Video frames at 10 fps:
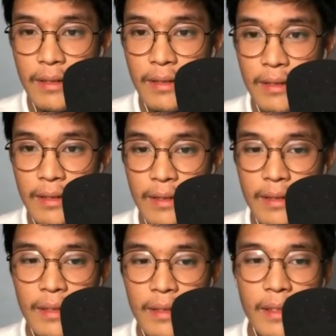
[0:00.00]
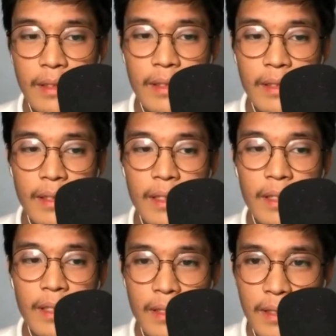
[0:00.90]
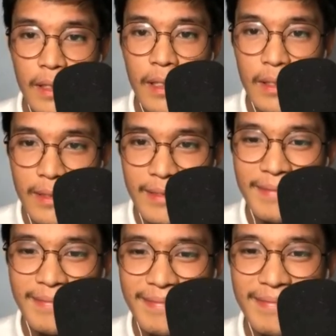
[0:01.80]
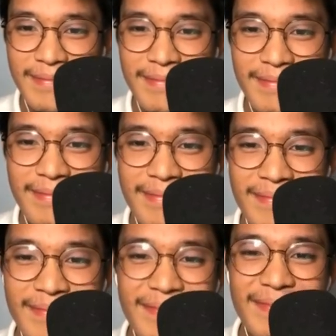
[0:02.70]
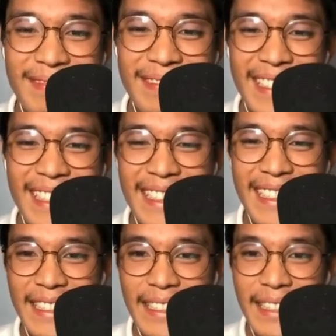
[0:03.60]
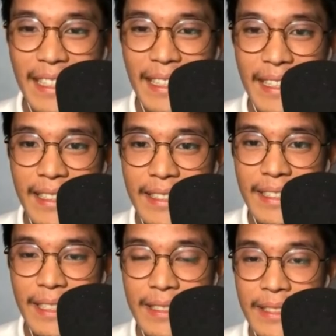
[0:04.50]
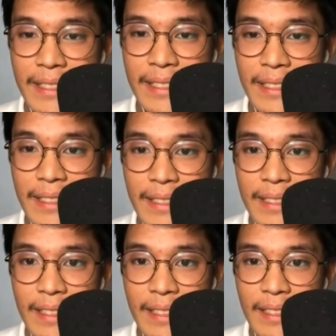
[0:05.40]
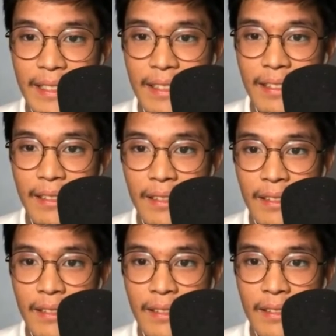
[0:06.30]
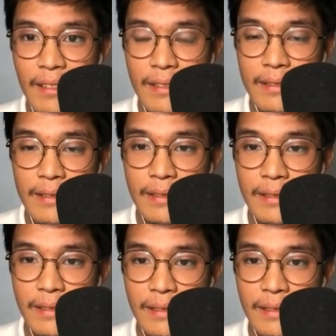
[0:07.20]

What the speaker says: [no speech]